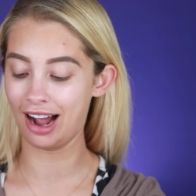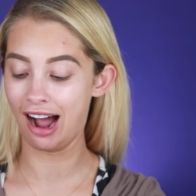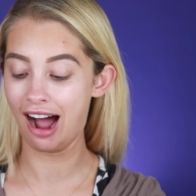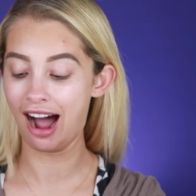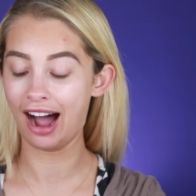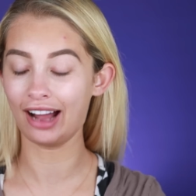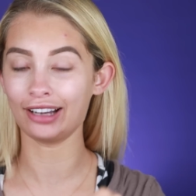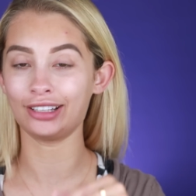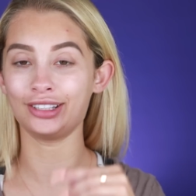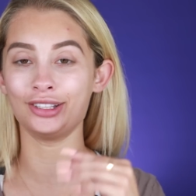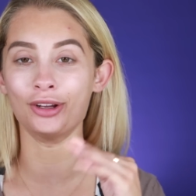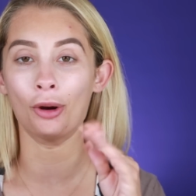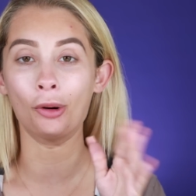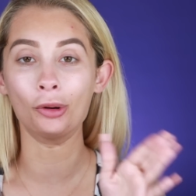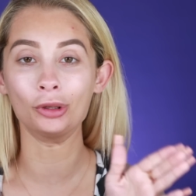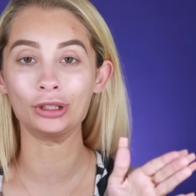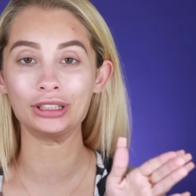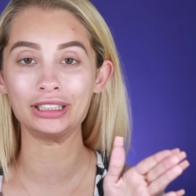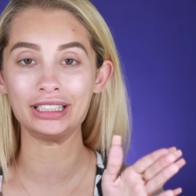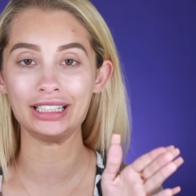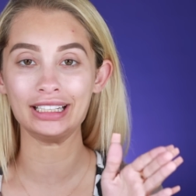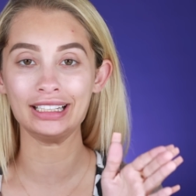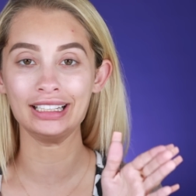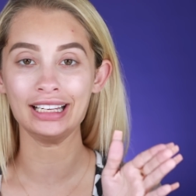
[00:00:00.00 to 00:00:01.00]
God
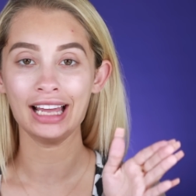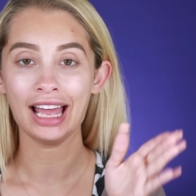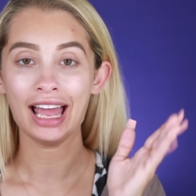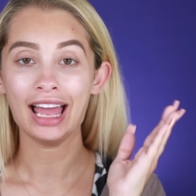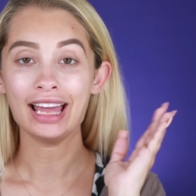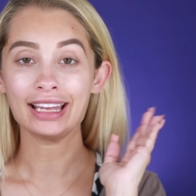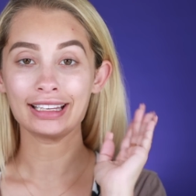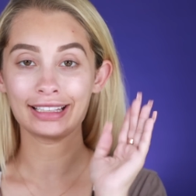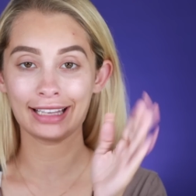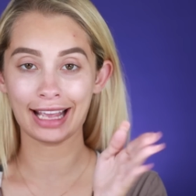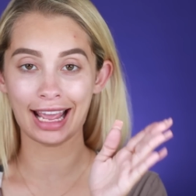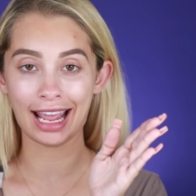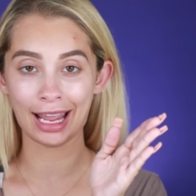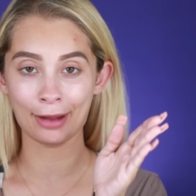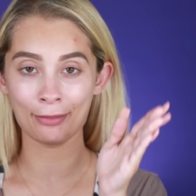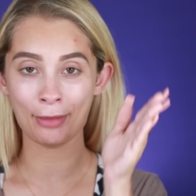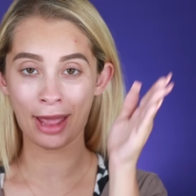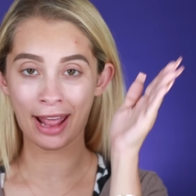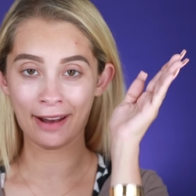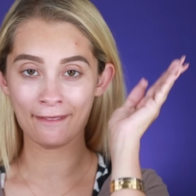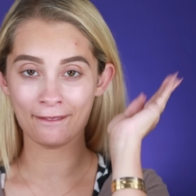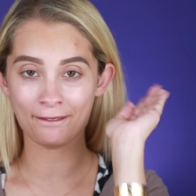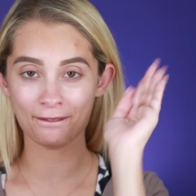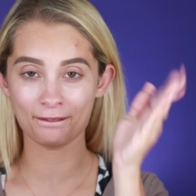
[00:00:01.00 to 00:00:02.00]
Yoli
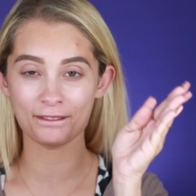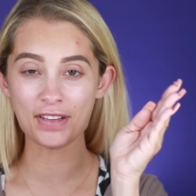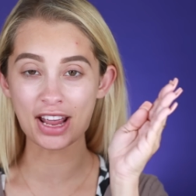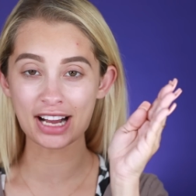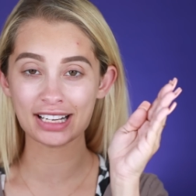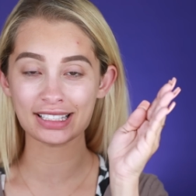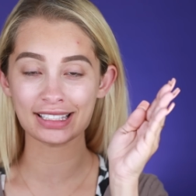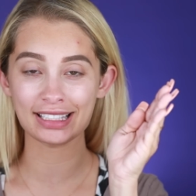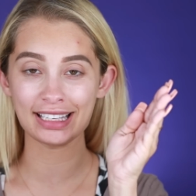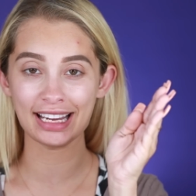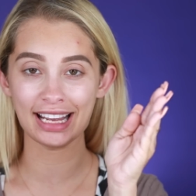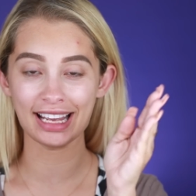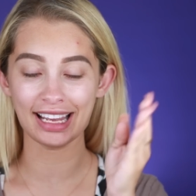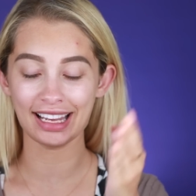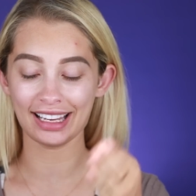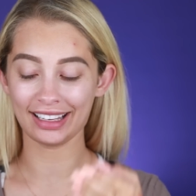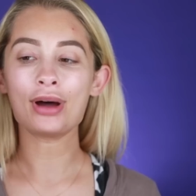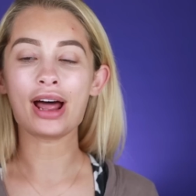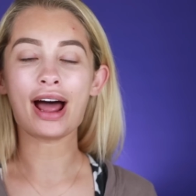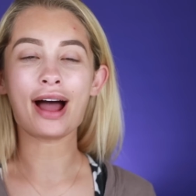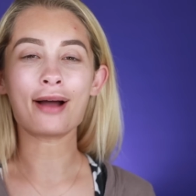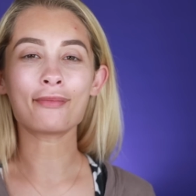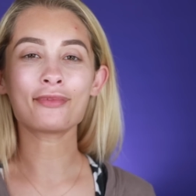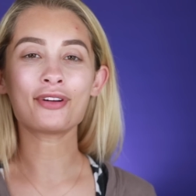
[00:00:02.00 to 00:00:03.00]
came and fixed it.
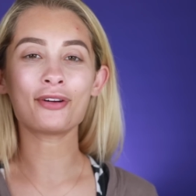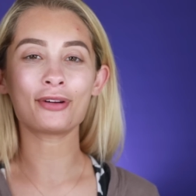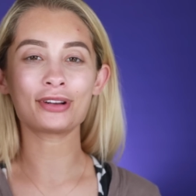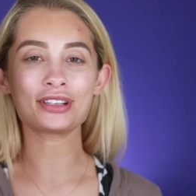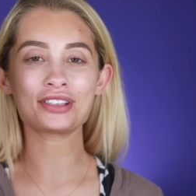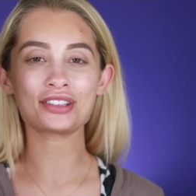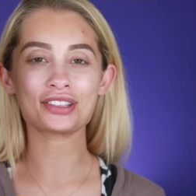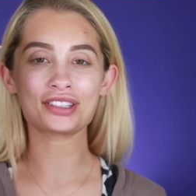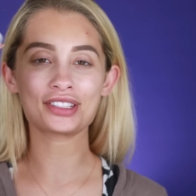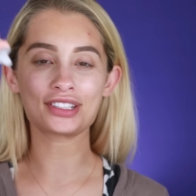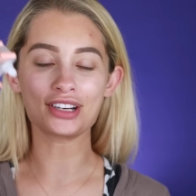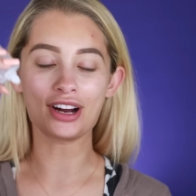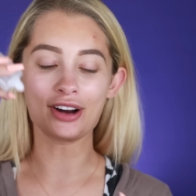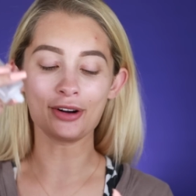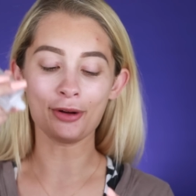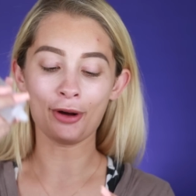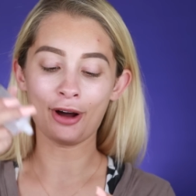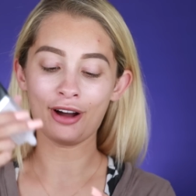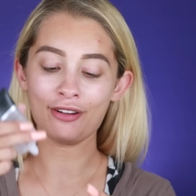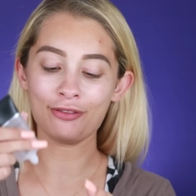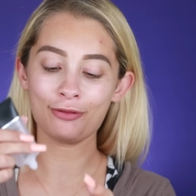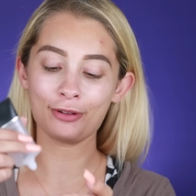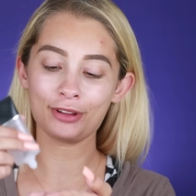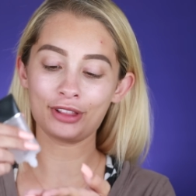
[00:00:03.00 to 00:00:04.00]
But I'm going to start
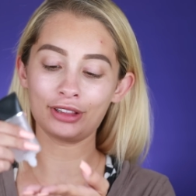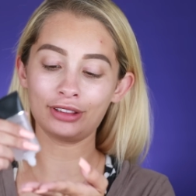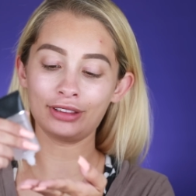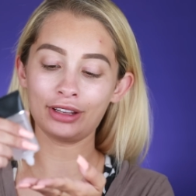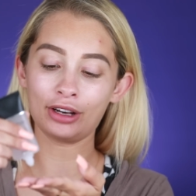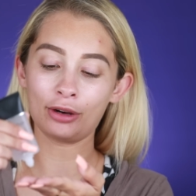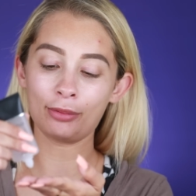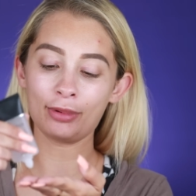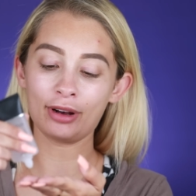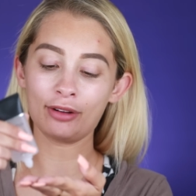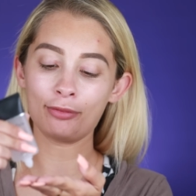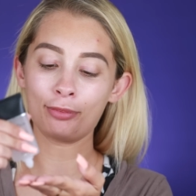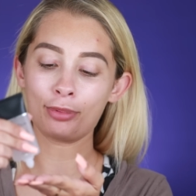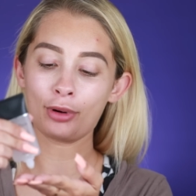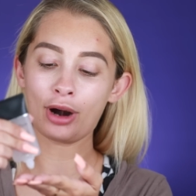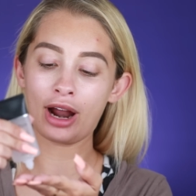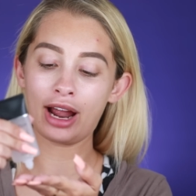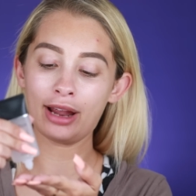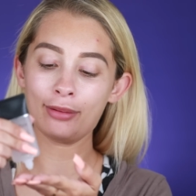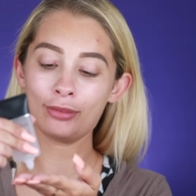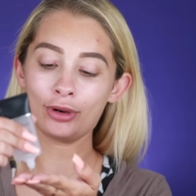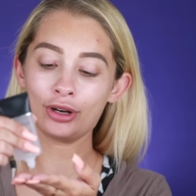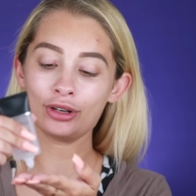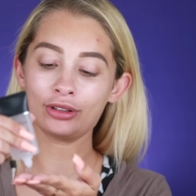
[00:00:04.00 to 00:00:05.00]
off with a little bit of
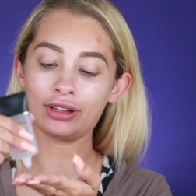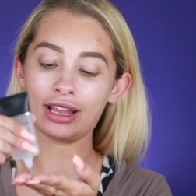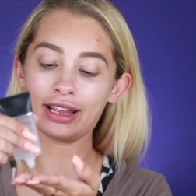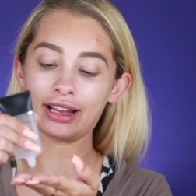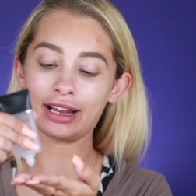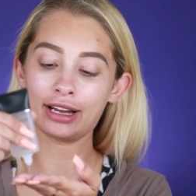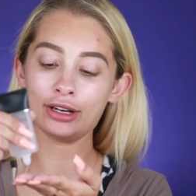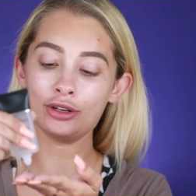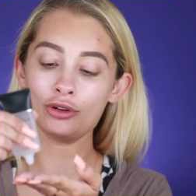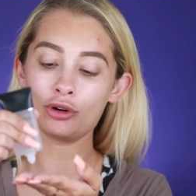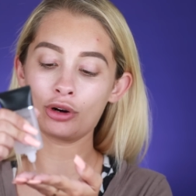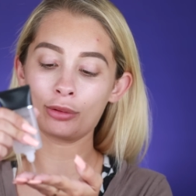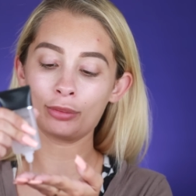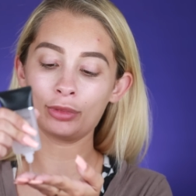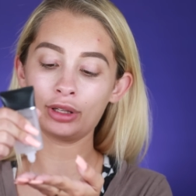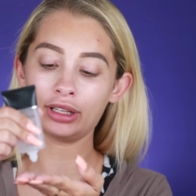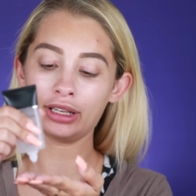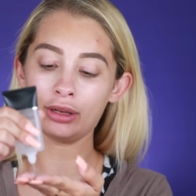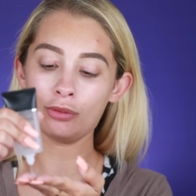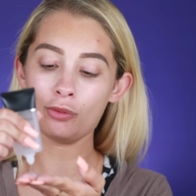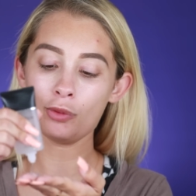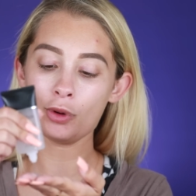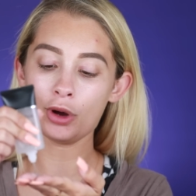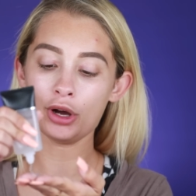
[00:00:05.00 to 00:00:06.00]
primer like I
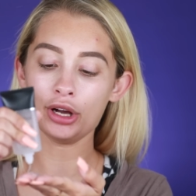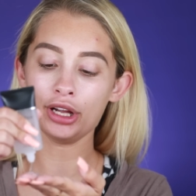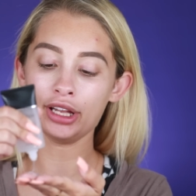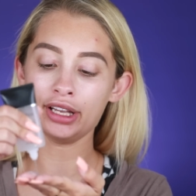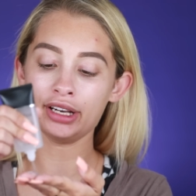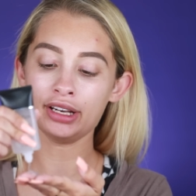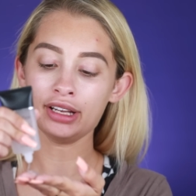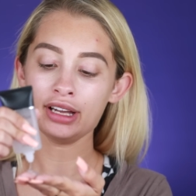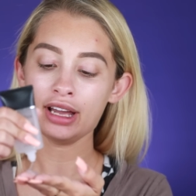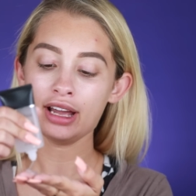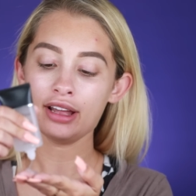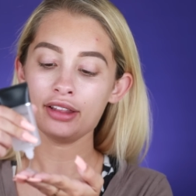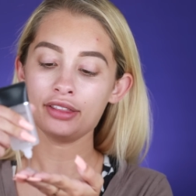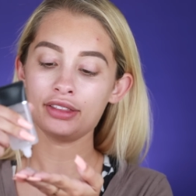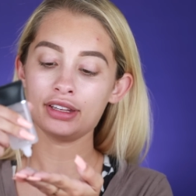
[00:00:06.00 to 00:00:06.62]
normally would.